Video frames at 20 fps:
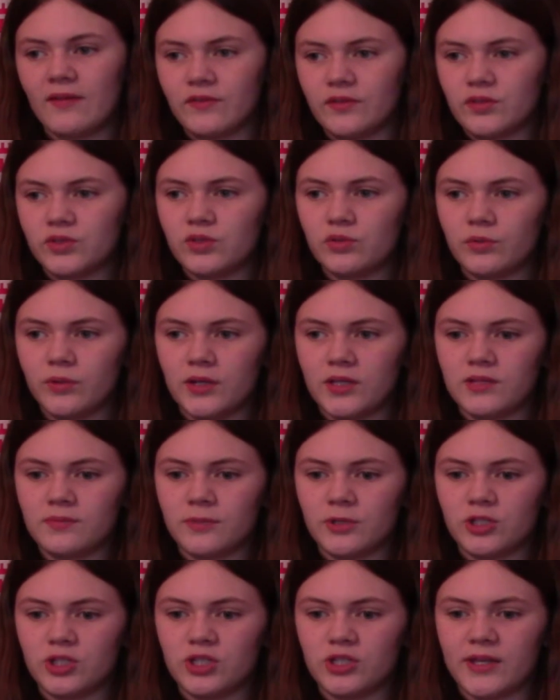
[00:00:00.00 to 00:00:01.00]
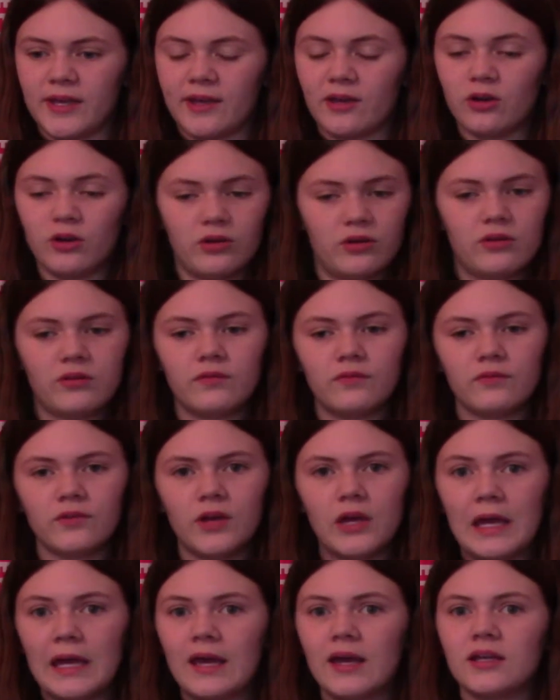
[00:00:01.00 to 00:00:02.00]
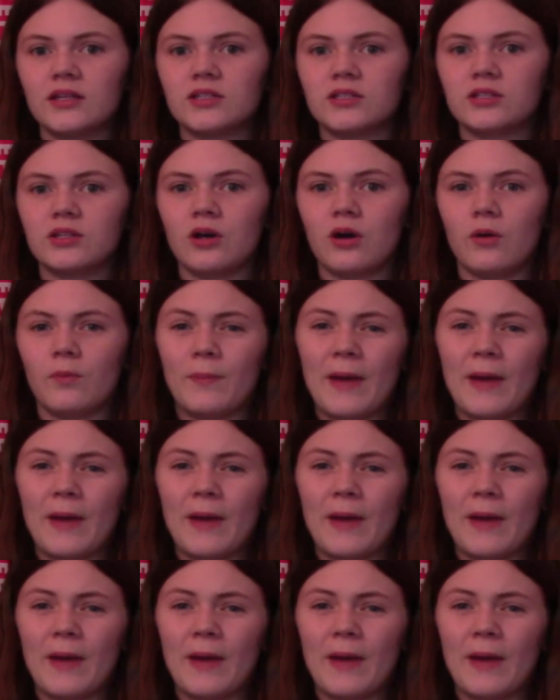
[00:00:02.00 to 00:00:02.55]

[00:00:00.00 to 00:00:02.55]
into it as much as I could have. So